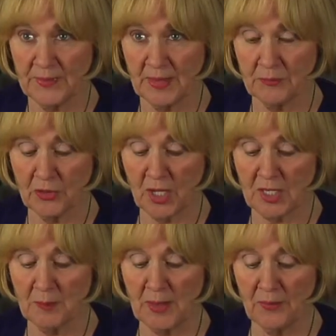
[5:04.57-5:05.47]
I'm
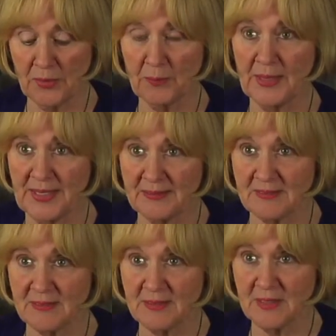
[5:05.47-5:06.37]
talking about the
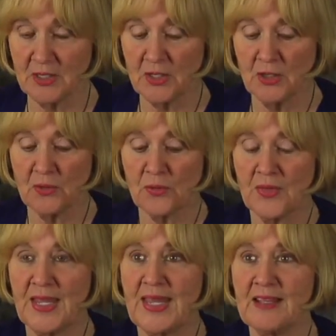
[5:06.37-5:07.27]
place where
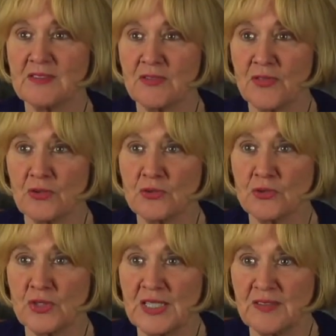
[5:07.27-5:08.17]
the hands of those
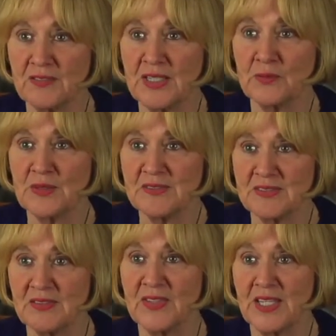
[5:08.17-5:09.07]
who give and
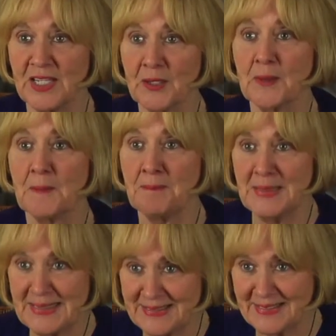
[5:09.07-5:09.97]
receive care
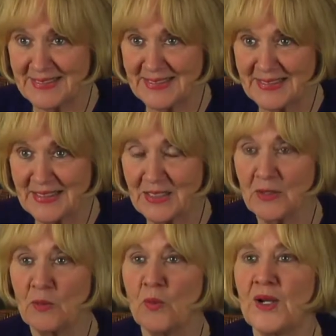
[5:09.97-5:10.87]
meet.
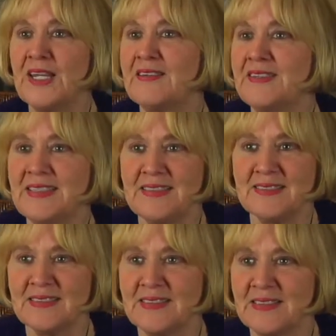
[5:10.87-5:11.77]
What do you need?
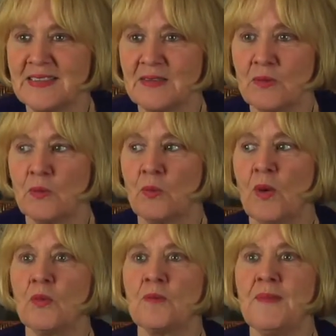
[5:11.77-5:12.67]

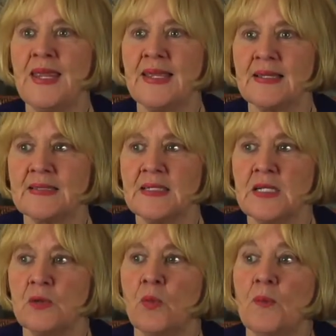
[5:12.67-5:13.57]
What
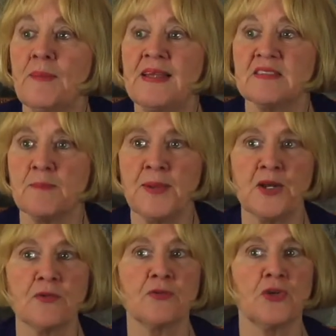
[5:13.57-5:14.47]
makes it
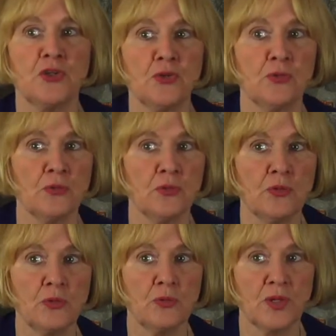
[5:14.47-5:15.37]
better for you
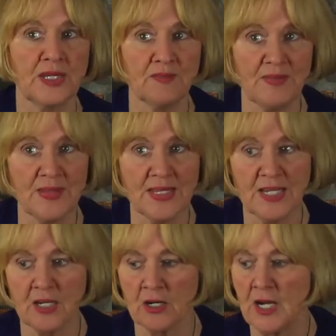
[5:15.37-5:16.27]
who are giving the
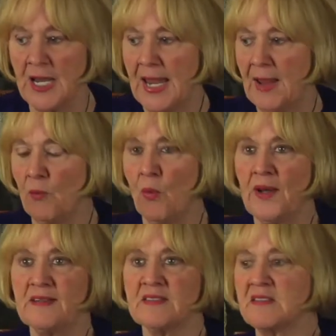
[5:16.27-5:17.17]
care, and
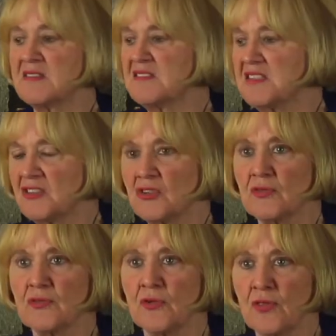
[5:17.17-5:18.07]
what is essential
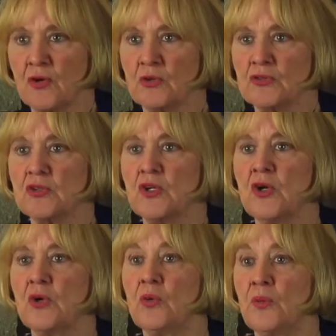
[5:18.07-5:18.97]
for those
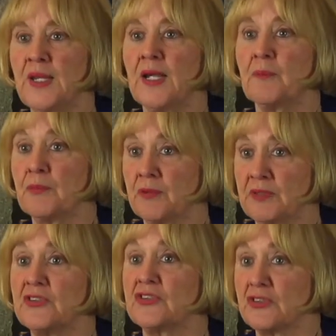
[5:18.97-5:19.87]
who we are
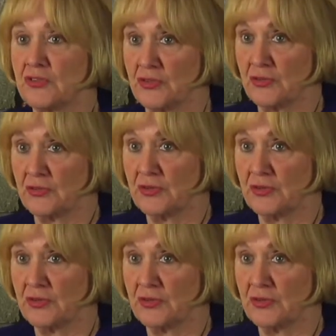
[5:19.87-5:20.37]
privileged to serve?